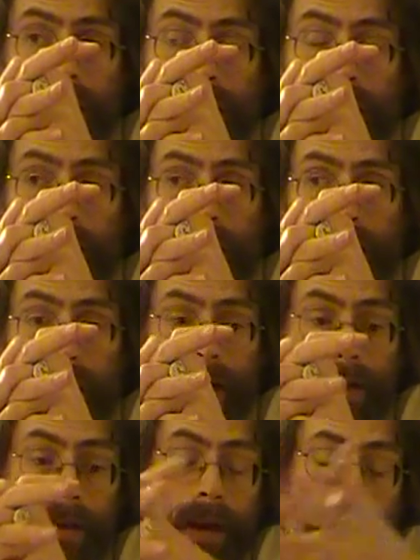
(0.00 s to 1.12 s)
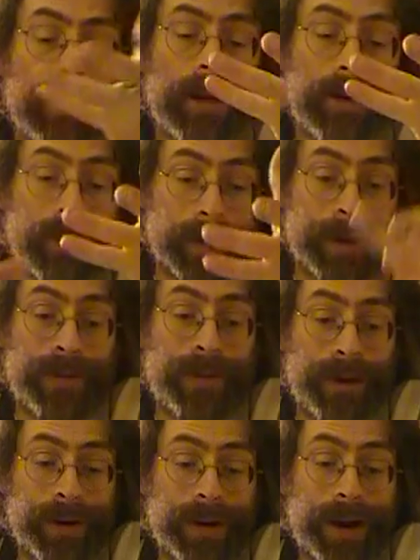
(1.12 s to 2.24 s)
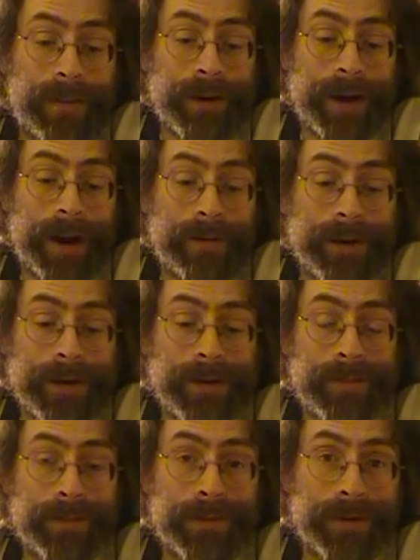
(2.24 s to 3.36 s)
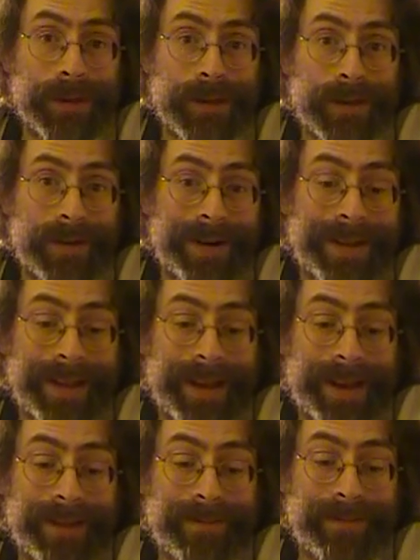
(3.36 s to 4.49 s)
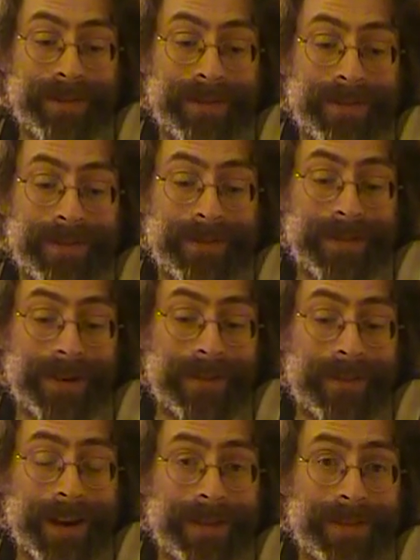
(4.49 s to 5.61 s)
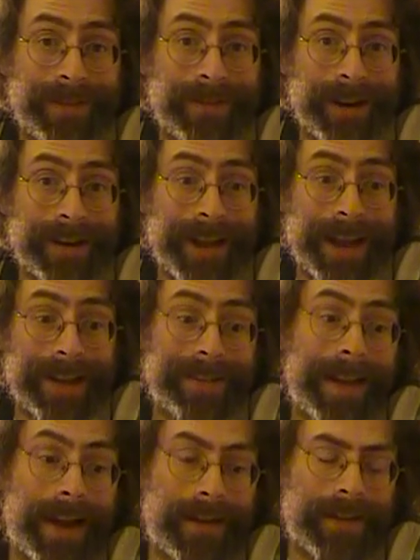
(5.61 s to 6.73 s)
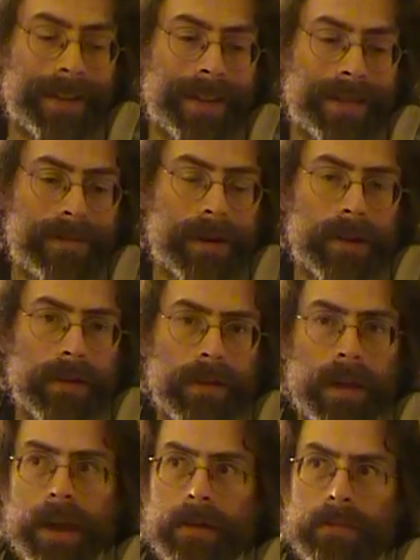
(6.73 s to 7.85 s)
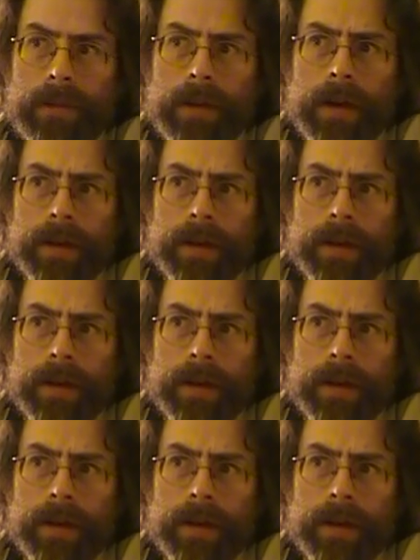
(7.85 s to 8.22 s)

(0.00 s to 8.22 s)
Uh, you have to make a choice. You know how much how much do you pre-sort the game before when you when you take it down? And this is one of those games.